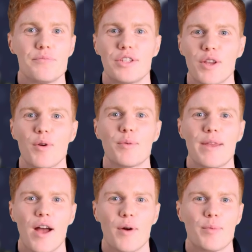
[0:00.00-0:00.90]
With their
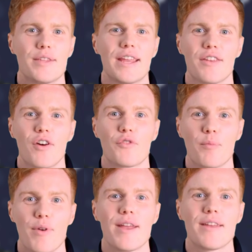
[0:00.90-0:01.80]
only hope of getting off the
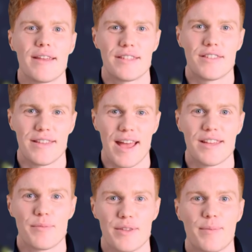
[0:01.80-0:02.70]
planet is to
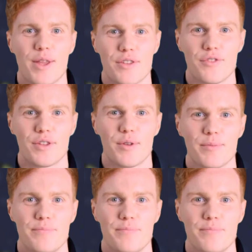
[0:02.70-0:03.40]
test a special fuel.